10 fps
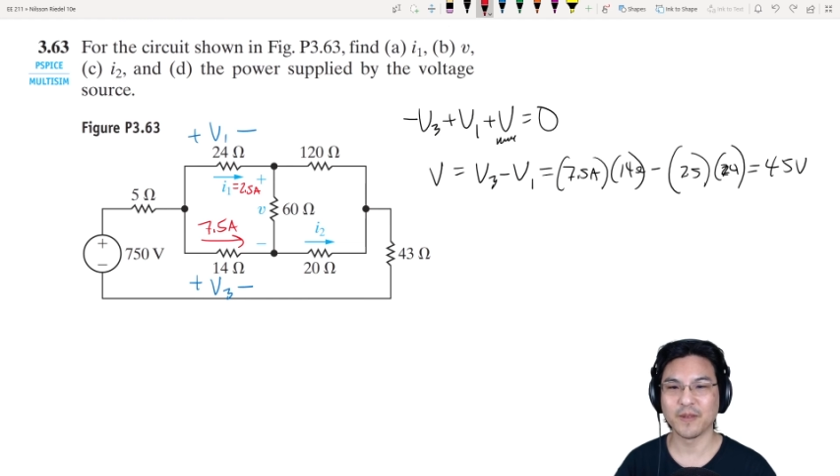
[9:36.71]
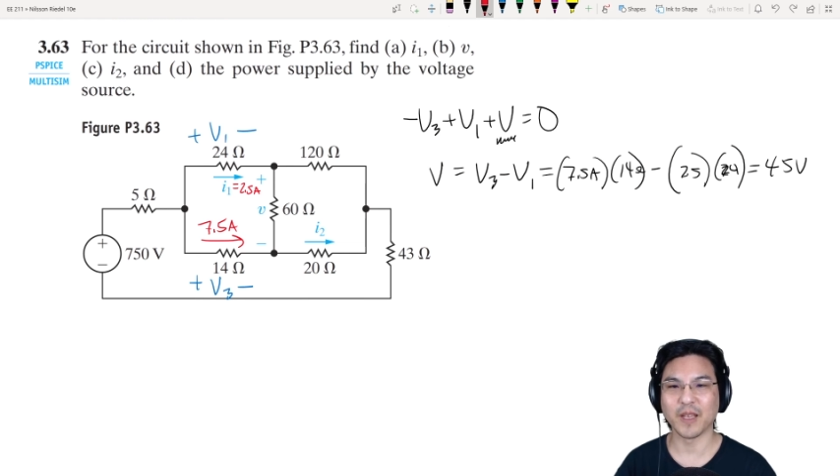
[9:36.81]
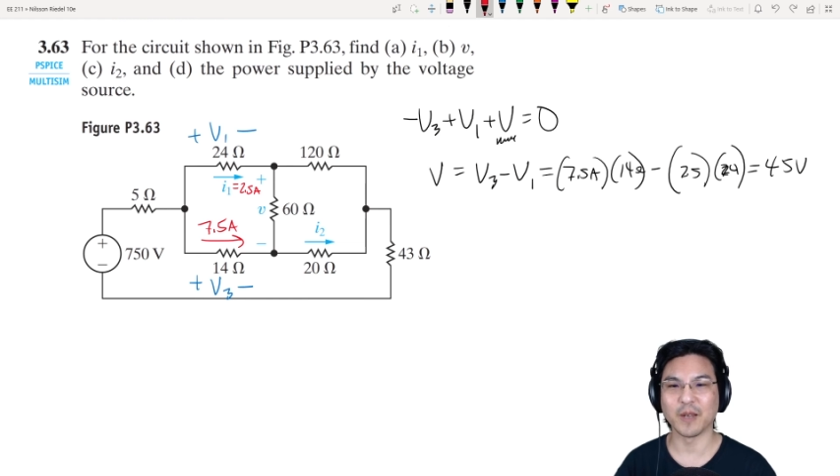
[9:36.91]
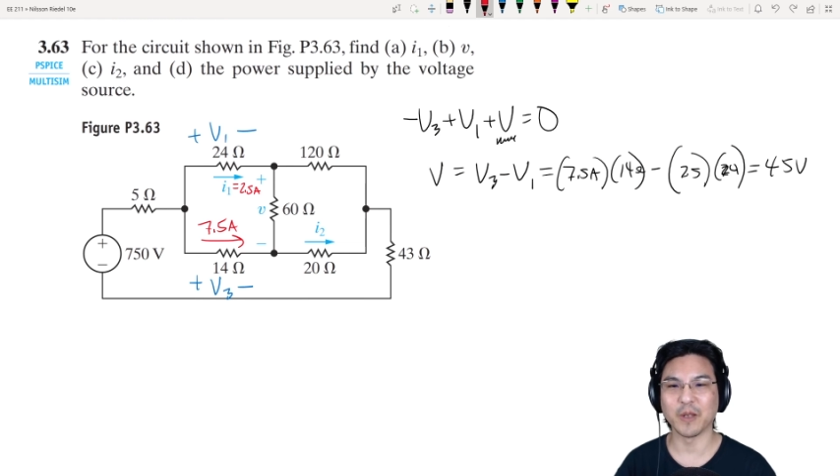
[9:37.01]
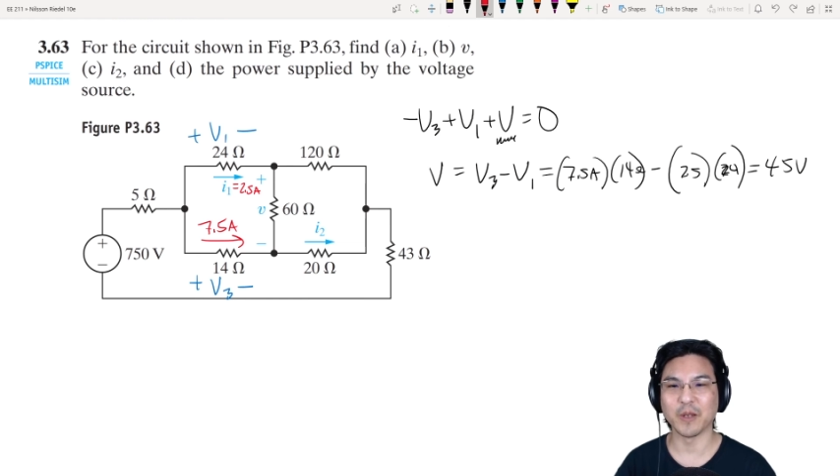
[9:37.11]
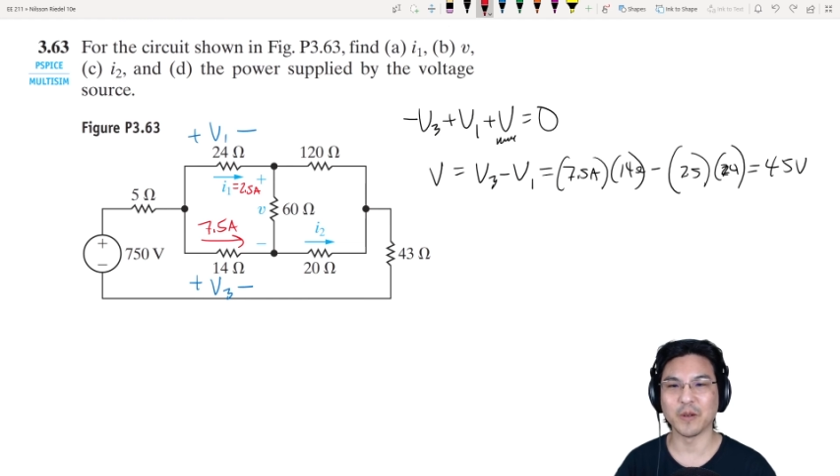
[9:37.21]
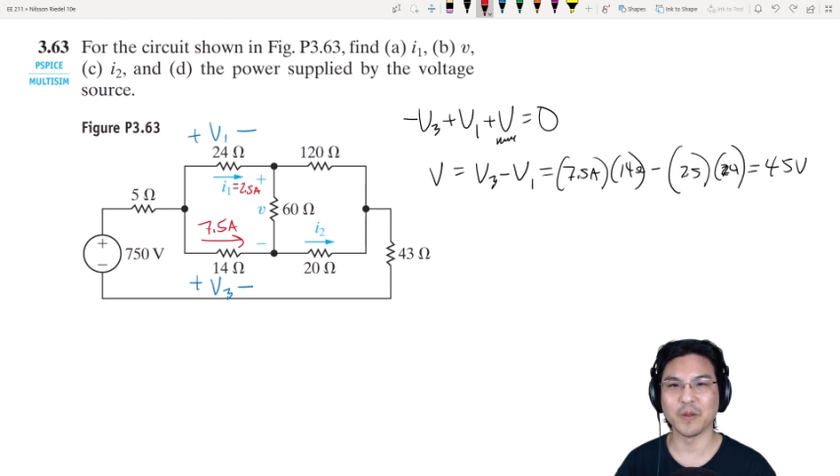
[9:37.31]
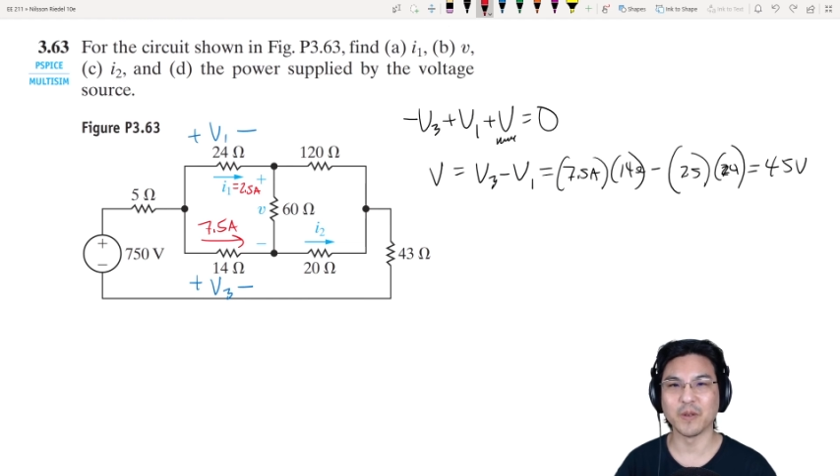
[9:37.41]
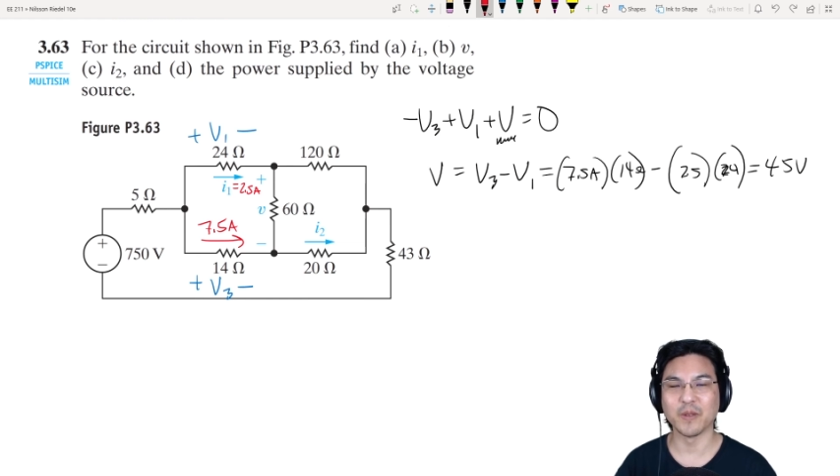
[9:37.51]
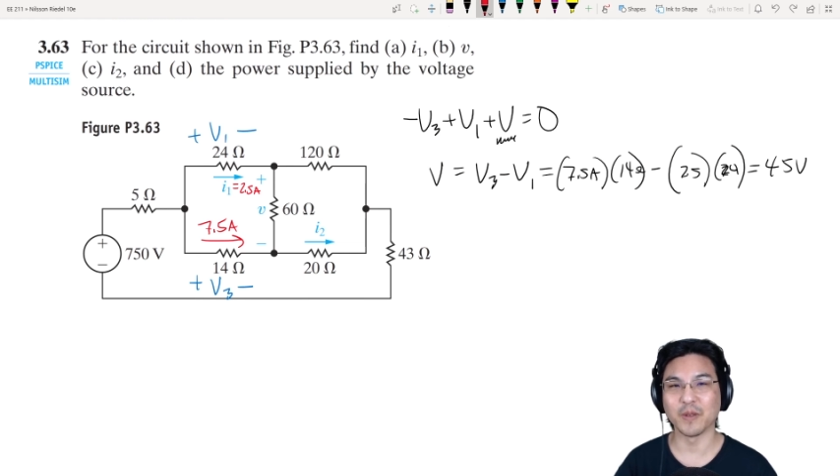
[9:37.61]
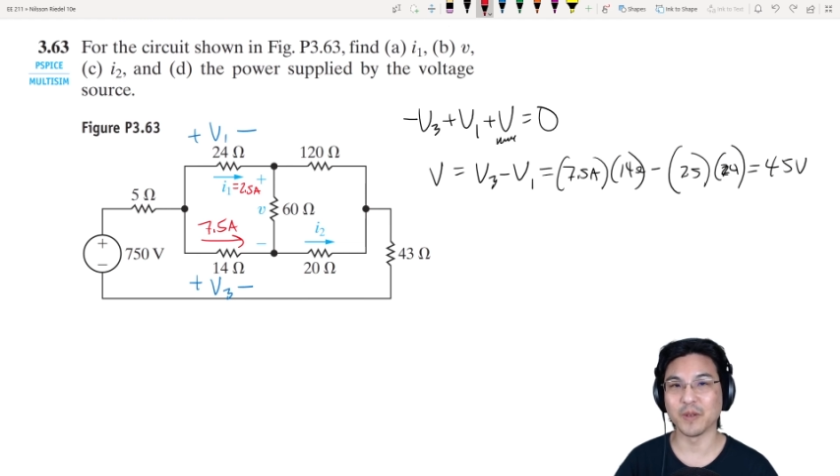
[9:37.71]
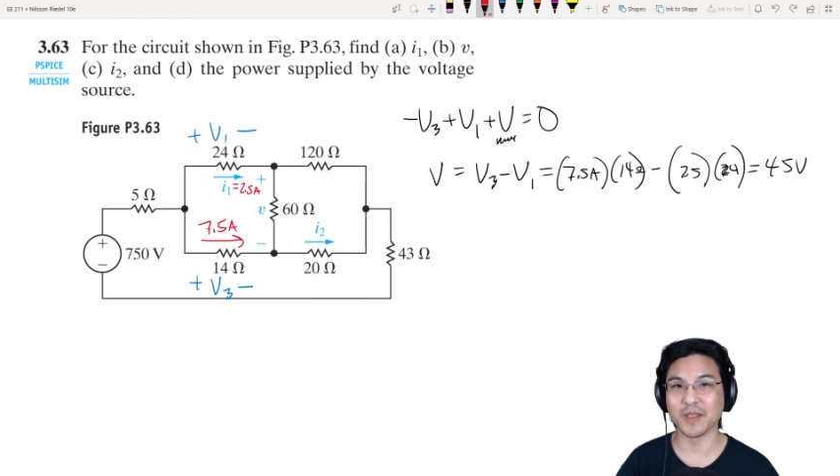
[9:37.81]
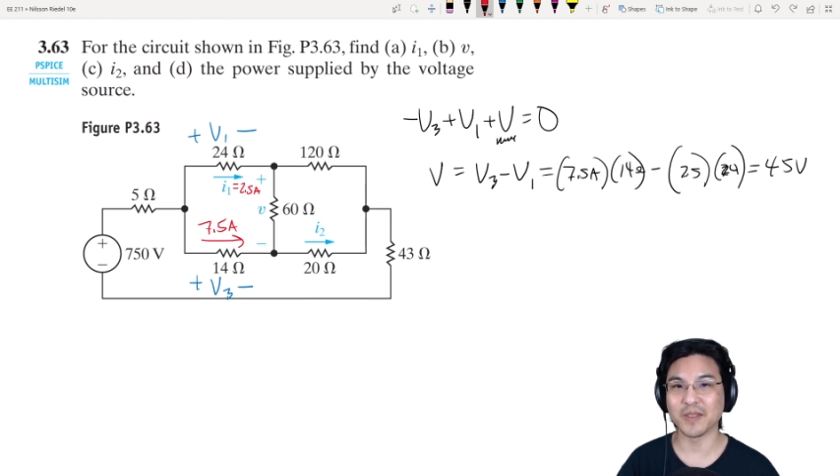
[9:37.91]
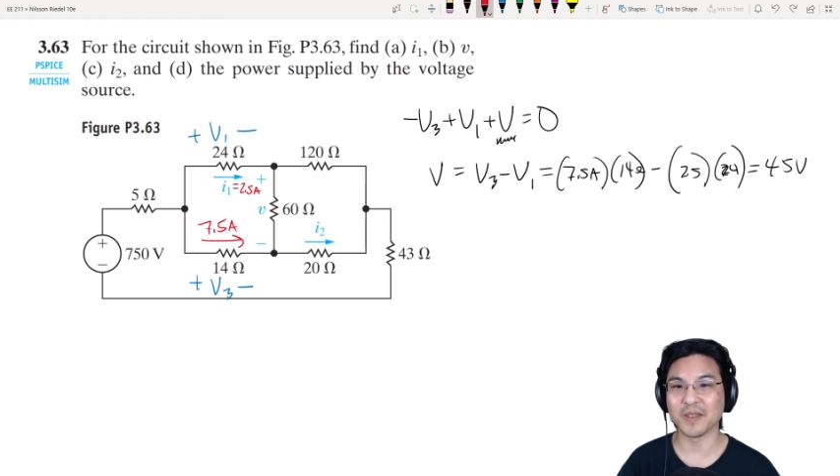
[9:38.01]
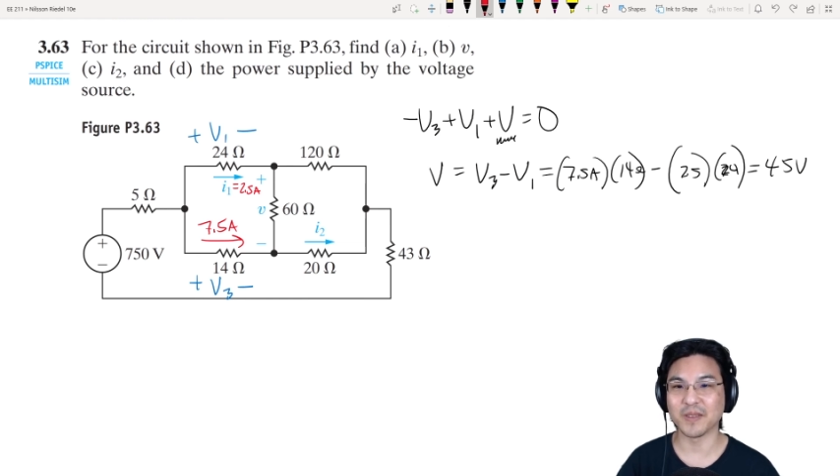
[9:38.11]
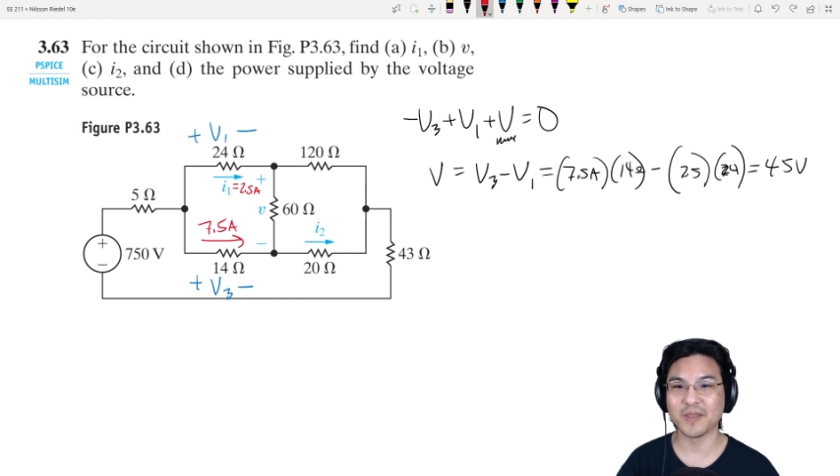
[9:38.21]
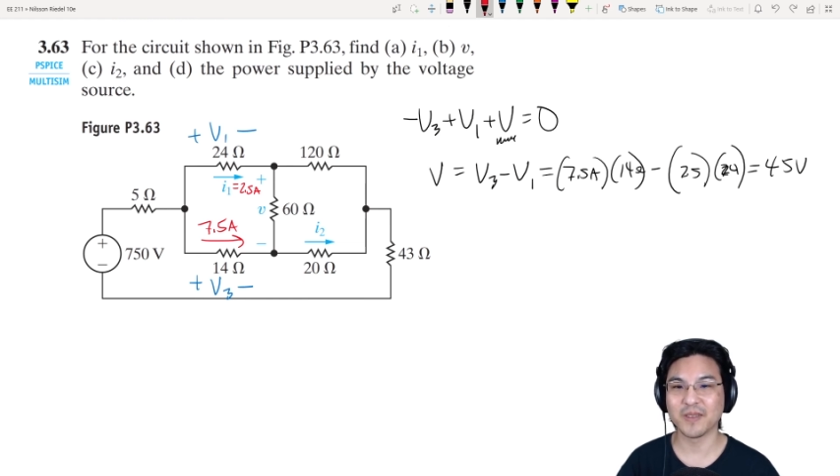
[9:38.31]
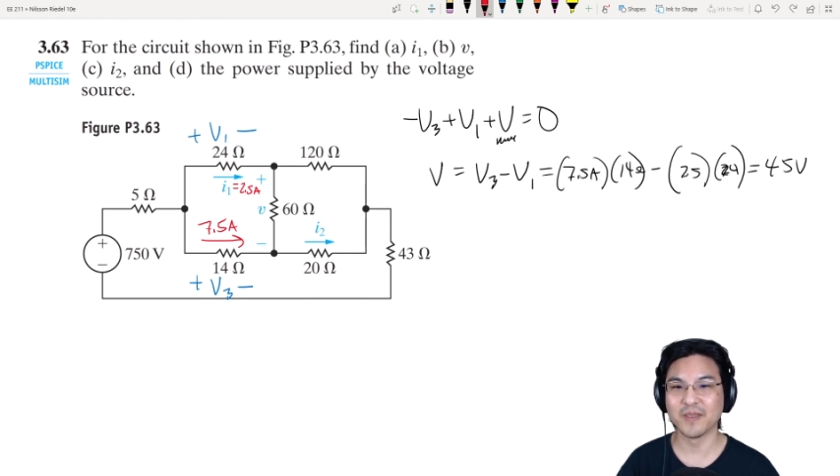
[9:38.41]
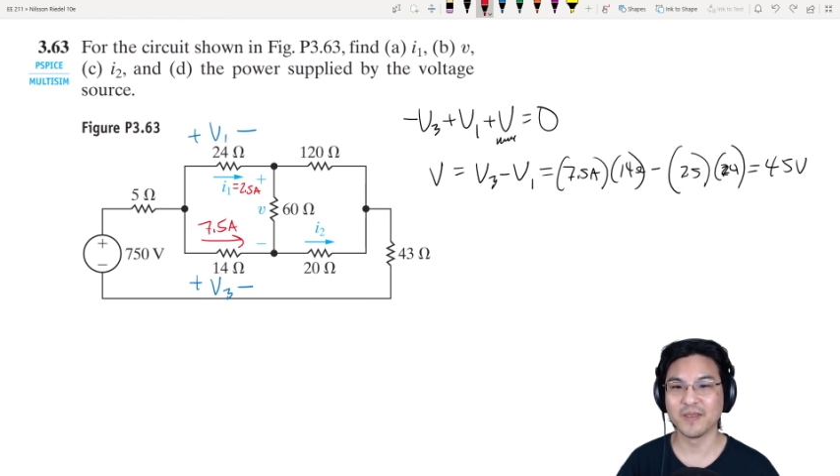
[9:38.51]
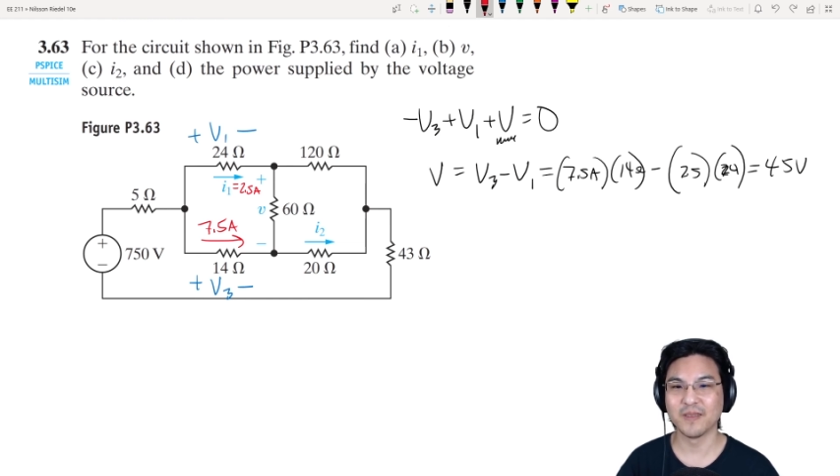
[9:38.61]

and we know the resistance,